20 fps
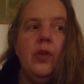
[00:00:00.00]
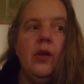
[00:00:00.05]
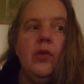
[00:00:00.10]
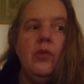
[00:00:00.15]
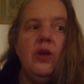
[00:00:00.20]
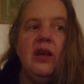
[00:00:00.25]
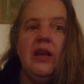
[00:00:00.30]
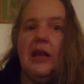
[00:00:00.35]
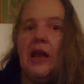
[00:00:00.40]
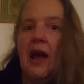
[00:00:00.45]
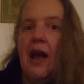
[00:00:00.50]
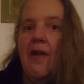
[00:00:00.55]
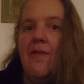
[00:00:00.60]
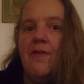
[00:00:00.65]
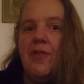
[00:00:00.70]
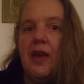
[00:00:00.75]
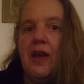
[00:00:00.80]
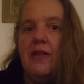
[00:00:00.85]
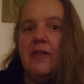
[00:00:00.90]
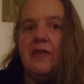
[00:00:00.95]
We can
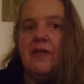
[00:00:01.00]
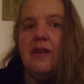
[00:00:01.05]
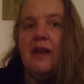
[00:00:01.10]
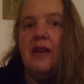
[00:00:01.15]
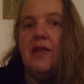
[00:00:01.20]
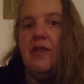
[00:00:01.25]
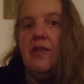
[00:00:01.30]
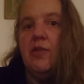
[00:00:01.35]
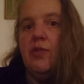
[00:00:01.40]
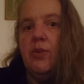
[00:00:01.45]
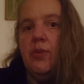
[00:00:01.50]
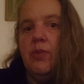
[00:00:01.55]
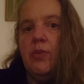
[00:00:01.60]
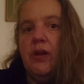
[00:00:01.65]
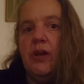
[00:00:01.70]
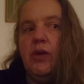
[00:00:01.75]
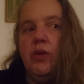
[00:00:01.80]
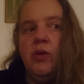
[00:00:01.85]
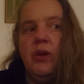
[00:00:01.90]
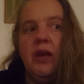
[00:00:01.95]
have that sense when
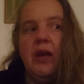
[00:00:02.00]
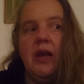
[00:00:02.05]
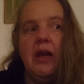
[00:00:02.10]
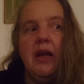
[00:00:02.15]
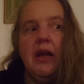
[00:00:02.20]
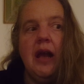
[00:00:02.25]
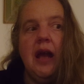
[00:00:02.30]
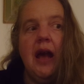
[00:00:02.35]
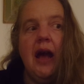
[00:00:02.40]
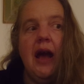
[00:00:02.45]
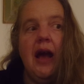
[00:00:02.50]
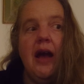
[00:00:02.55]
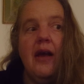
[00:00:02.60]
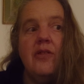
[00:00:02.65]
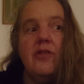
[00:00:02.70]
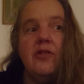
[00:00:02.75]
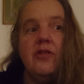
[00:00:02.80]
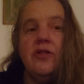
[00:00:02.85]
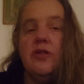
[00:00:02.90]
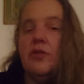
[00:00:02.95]
we're looking
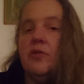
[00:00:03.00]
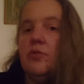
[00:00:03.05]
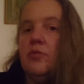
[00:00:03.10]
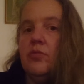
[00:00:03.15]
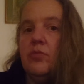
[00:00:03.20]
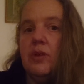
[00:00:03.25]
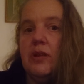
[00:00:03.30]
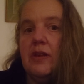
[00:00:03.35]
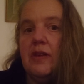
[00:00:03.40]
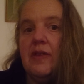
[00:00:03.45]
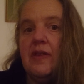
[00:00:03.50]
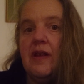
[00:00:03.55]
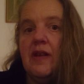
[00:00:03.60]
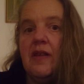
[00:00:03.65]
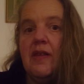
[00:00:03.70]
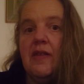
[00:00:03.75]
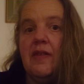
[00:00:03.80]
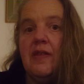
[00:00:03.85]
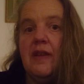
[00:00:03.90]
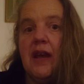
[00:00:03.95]
at a
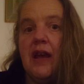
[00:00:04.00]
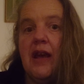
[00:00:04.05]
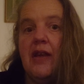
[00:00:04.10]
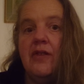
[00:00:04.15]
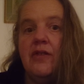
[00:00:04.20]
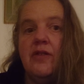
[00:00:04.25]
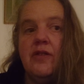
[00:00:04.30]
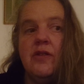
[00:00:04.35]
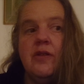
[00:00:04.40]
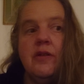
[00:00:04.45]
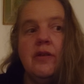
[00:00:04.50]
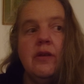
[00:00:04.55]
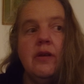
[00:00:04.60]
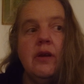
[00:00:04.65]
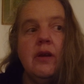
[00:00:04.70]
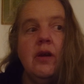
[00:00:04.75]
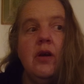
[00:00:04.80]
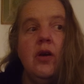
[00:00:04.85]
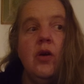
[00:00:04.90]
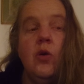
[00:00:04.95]
sunset
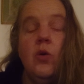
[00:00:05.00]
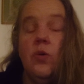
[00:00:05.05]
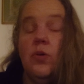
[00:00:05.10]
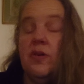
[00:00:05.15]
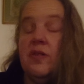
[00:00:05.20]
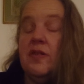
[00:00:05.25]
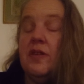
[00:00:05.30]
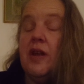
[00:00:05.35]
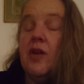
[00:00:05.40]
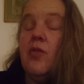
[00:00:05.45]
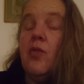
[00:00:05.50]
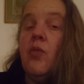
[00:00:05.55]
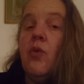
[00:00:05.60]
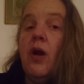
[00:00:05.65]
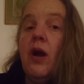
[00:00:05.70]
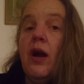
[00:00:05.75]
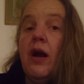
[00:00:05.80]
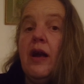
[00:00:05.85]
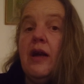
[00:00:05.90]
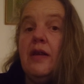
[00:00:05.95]
or a
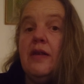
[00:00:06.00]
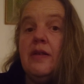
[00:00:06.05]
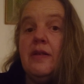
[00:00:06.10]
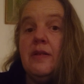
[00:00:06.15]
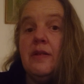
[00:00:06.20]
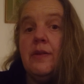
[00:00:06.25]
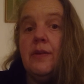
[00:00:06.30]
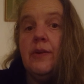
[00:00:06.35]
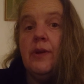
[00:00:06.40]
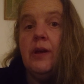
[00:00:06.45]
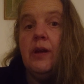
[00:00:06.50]
sunrise,